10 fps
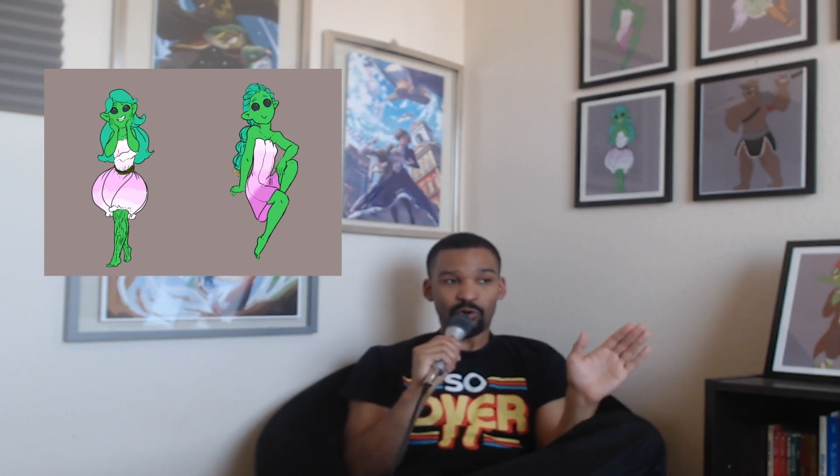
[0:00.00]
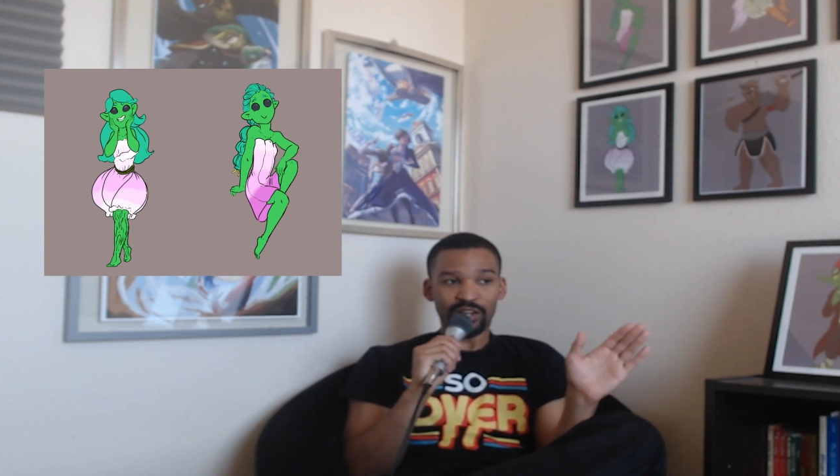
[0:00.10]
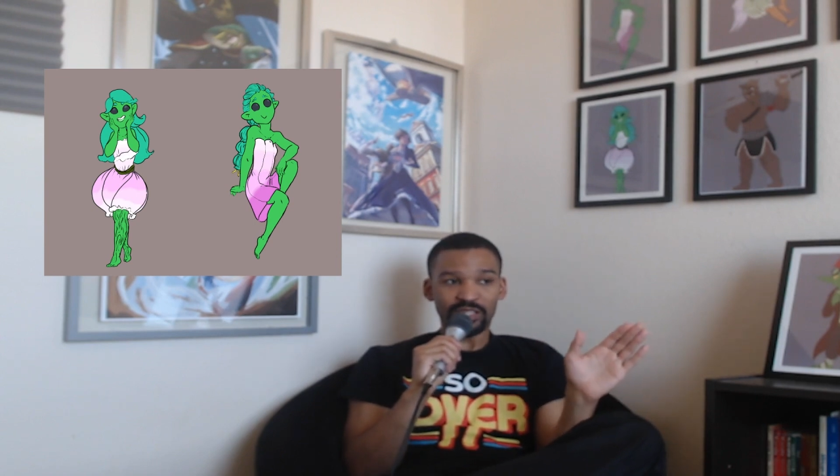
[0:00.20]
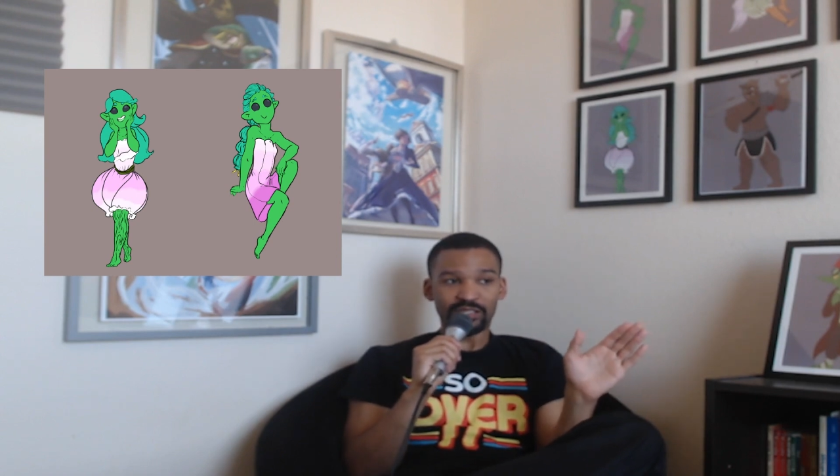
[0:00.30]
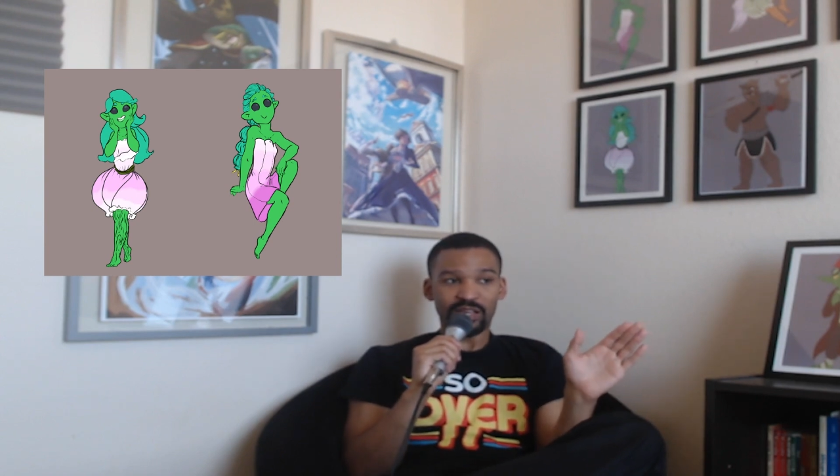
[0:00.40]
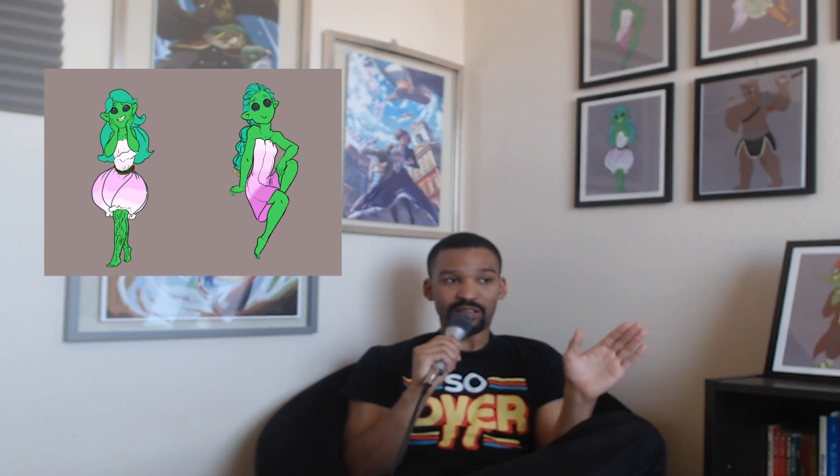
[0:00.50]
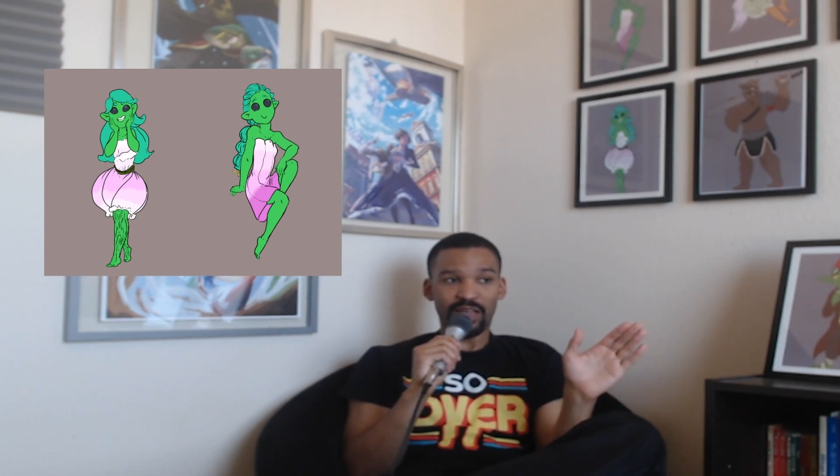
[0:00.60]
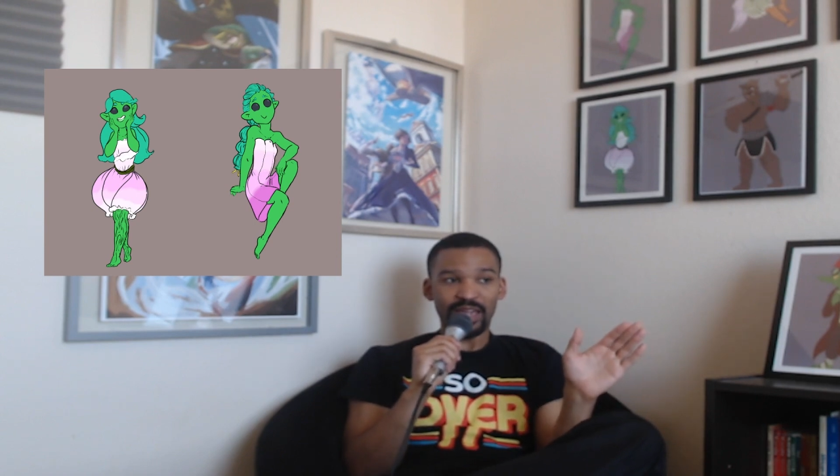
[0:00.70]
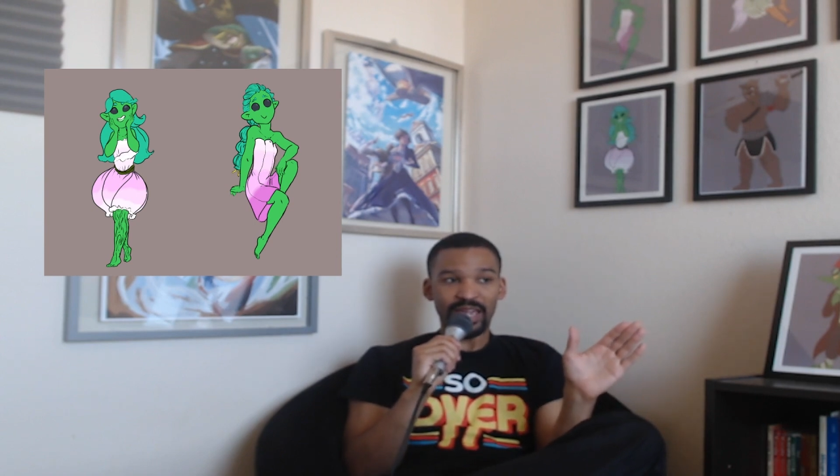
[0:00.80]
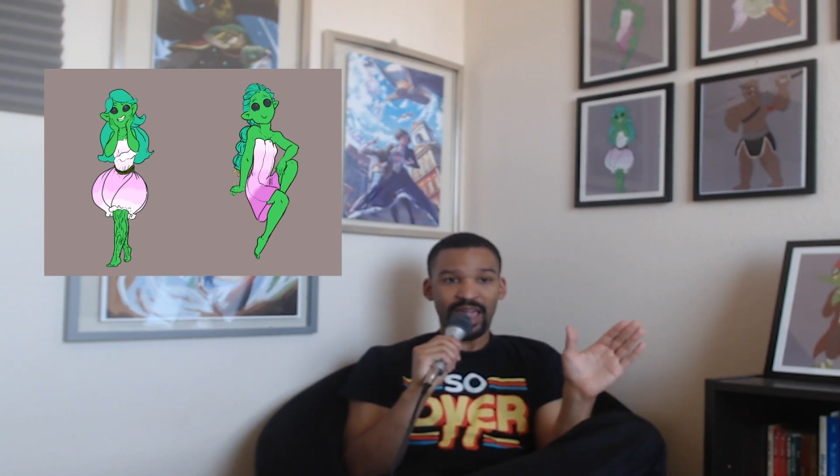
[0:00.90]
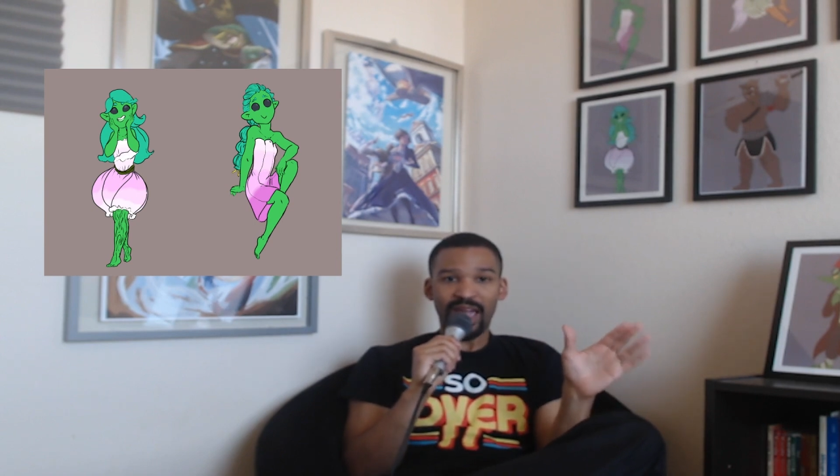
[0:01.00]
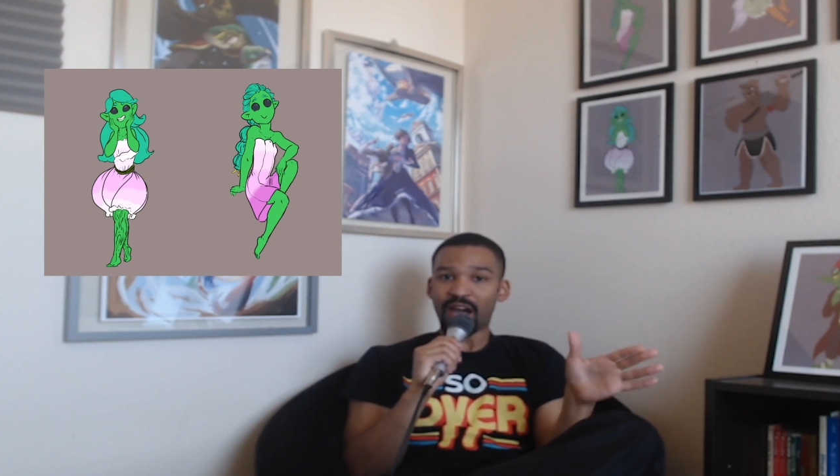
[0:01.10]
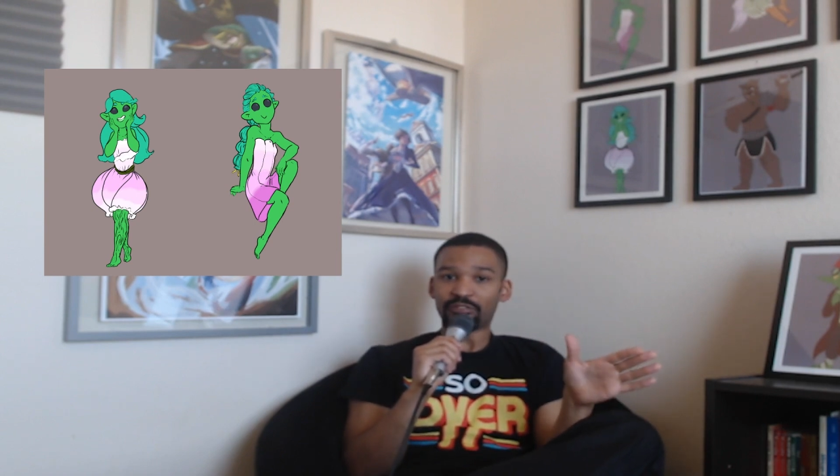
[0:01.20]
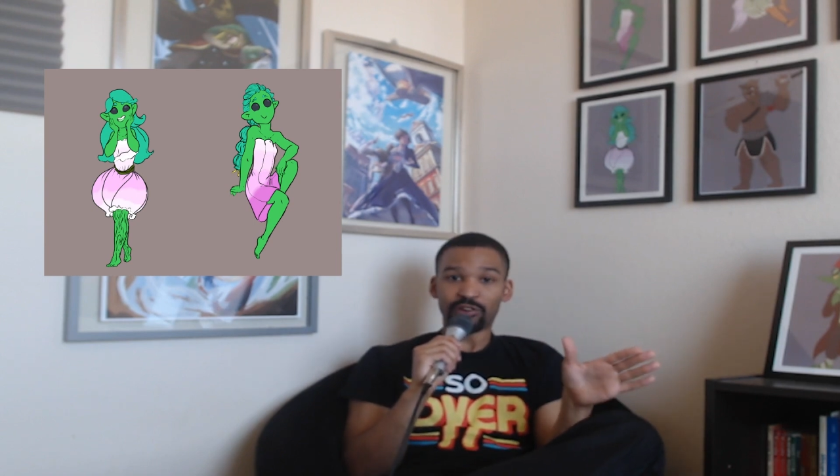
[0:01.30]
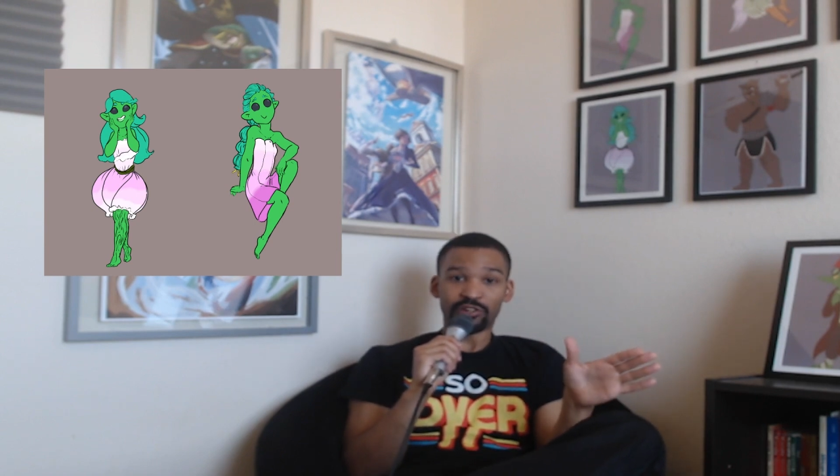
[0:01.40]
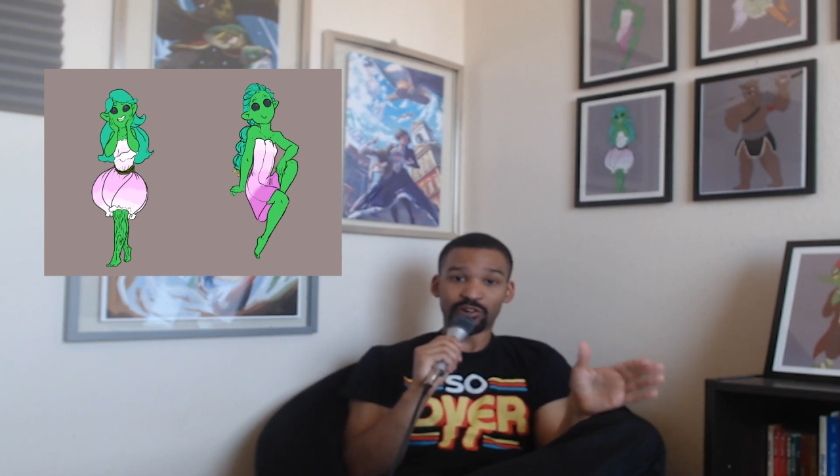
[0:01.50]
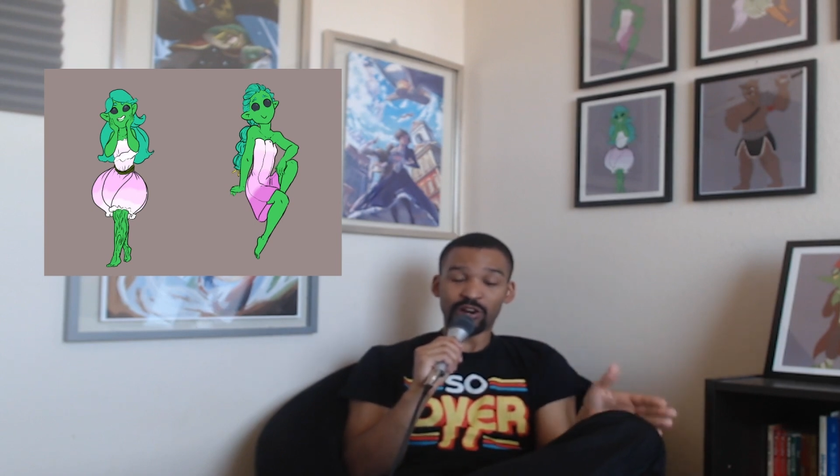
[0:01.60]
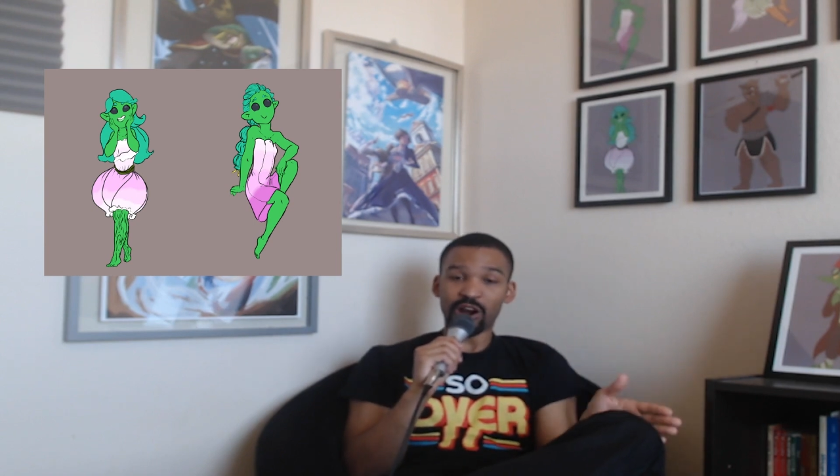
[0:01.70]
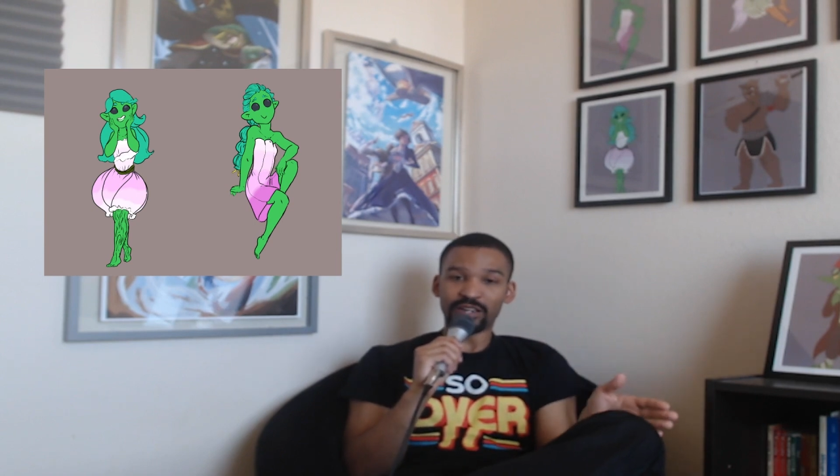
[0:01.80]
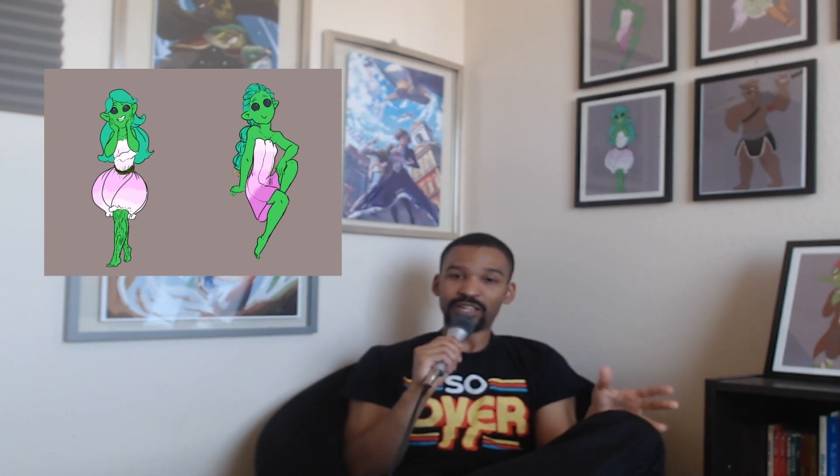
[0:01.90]
wanting to like have her in her
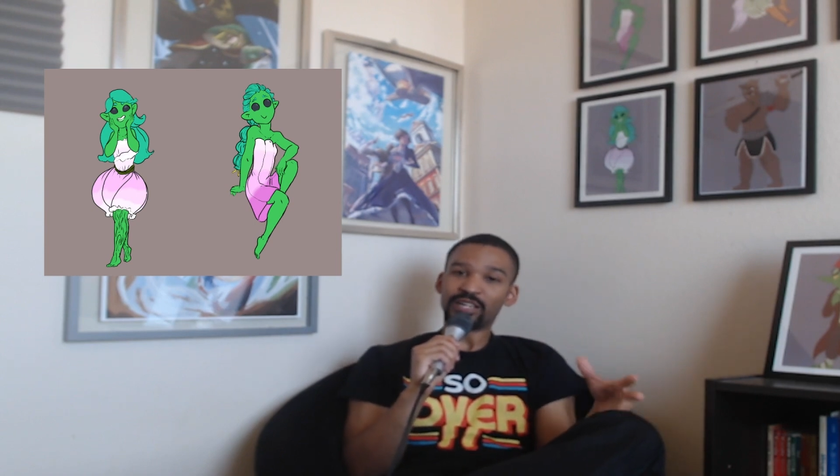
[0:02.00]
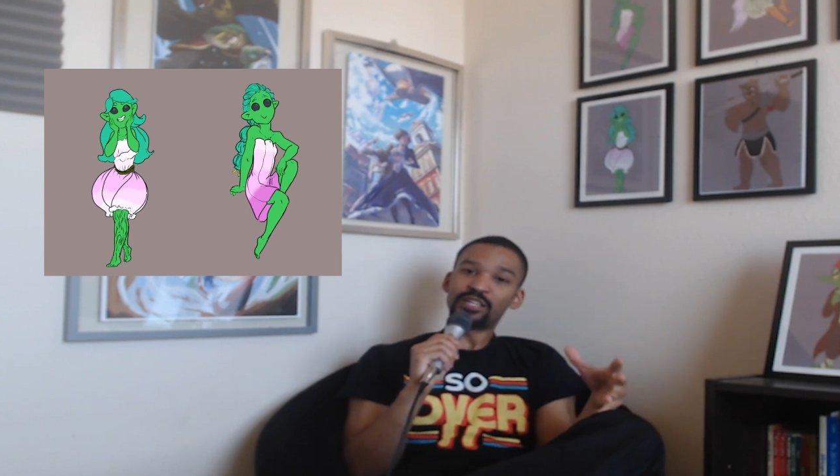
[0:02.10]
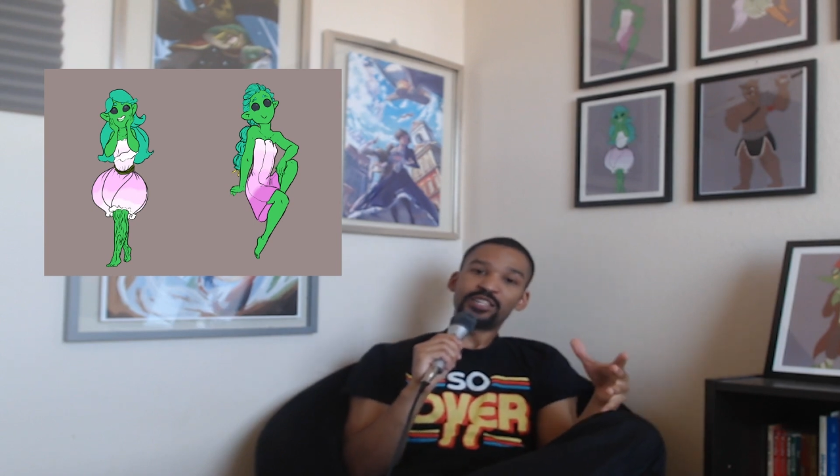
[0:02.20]
garden,